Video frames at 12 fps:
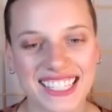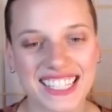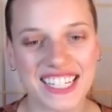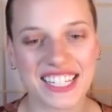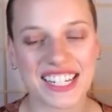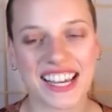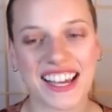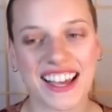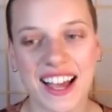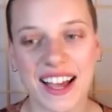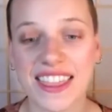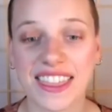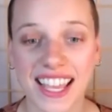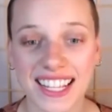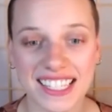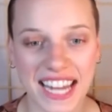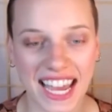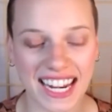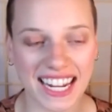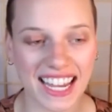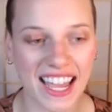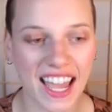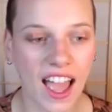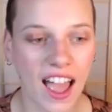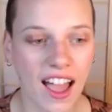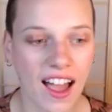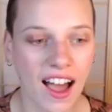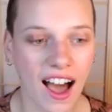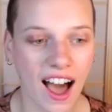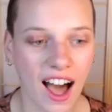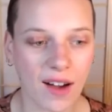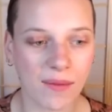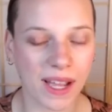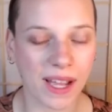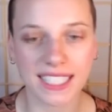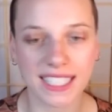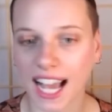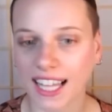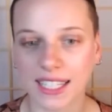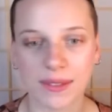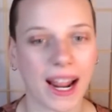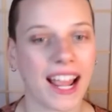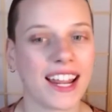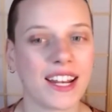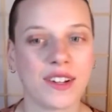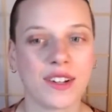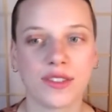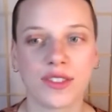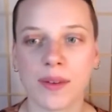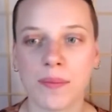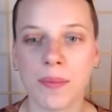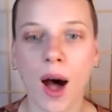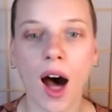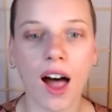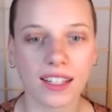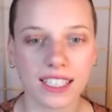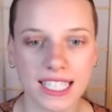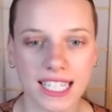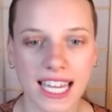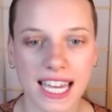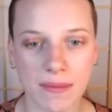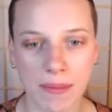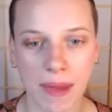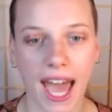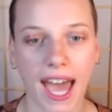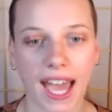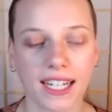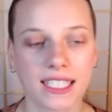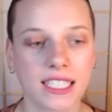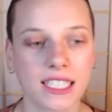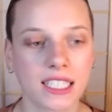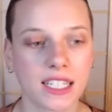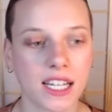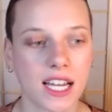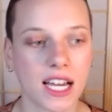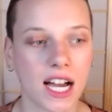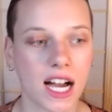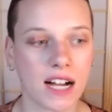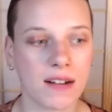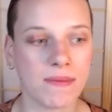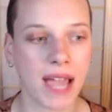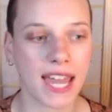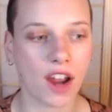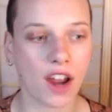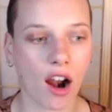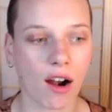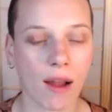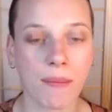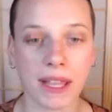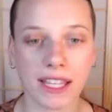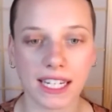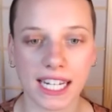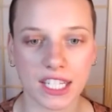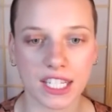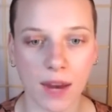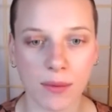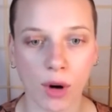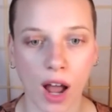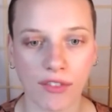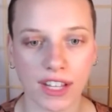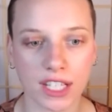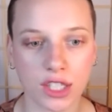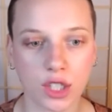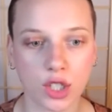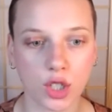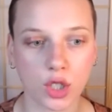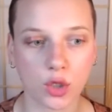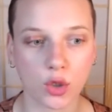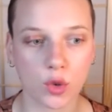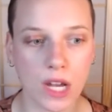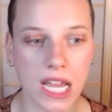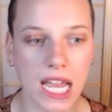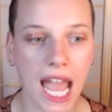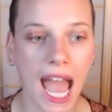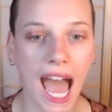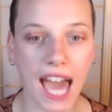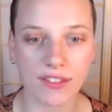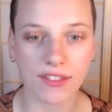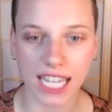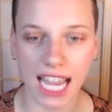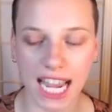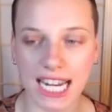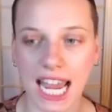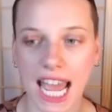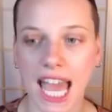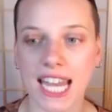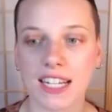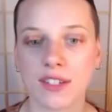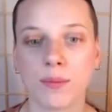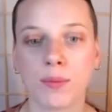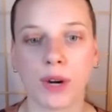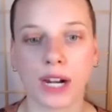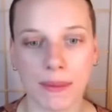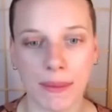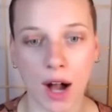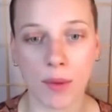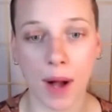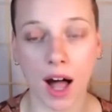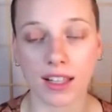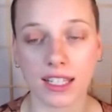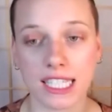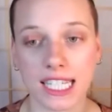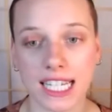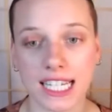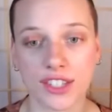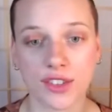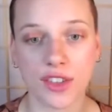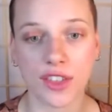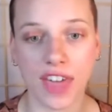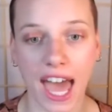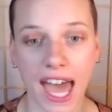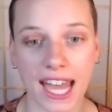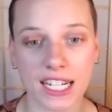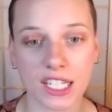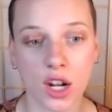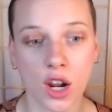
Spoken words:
Nisha, and thanks, Danny. Exactly right. The policy impact and our ability as nonprofits to advocate and bring about policies that